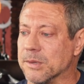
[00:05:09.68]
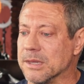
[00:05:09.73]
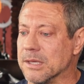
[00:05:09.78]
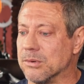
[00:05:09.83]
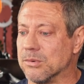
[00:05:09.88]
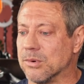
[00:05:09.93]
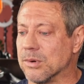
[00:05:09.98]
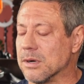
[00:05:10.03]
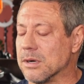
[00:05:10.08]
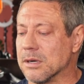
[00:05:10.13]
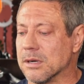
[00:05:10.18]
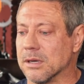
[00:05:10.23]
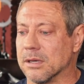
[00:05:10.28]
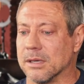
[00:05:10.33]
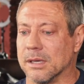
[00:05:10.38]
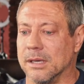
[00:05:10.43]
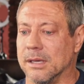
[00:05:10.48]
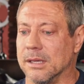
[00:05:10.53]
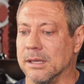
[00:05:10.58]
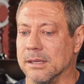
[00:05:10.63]
at work,
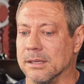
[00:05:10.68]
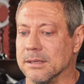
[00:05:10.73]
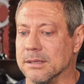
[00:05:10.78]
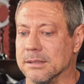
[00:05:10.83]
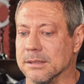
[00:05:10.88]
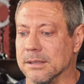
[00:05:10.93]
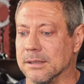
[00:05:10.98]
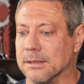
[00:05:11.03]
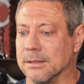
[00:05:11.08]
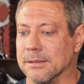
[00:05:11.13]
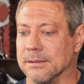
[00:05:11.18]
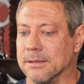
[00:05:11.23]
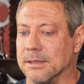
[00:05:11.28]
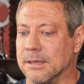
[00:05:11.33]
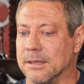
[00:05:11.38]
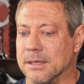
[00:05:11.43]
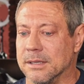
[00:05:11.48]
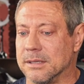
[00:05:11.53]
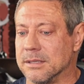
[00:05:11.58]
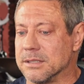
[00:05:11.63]
and
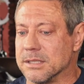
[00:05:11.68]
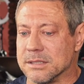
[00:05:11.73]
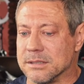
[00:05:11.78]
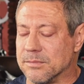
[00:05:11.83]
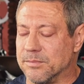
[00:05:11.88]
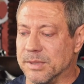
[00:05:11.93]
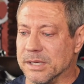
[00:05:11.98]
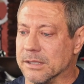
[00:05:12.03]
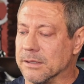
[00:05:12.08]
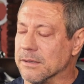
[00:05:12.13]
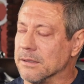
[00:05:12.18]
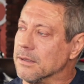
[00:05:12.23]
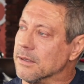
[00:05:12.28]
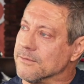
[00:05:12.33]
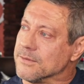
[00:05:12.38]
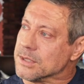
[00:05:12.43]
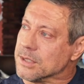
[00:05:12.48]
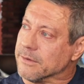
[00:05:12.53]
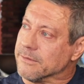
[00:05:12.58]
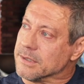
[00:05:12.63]
just being of
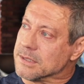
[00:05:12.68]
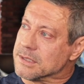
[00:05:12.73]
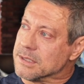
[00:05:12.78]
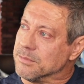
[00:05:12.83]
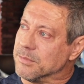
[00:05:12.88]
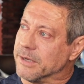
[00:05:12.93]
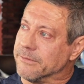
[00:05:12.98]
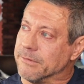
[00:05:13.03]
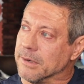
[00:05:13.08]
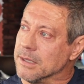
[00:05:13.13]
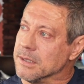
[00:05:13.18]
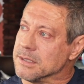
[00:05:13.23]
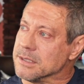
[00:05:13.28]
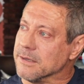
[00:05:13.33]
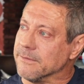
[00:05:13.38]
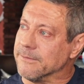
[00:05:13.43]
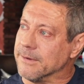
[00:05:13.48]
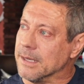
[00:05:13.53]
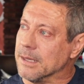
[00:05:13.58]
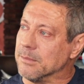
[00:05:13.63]
service to my friends
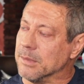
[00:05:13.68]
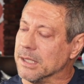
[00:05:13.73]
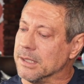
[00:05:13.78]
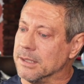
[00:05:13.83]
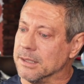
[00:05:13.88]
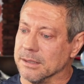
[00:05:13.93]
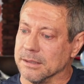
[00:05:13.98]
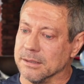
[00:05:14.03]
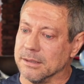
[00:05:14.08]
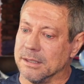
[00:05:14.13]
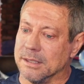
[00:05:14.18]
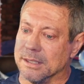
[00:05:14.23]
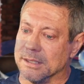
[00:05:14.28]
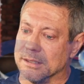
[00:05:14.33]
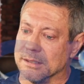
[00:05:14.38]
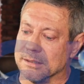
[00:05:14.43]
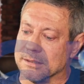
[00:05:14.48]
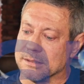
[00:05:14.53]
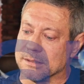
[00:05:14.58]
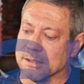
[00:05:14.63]
and family
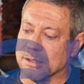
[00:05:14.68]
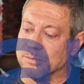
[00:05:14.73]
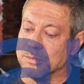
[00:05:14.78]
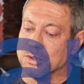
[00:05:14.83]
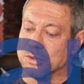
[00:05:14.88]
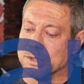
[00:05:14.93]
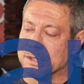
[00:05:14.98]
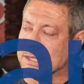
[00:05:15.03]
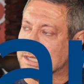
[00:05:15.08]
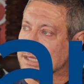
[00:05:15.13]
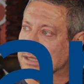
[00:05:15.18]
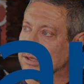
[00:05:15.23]
and community at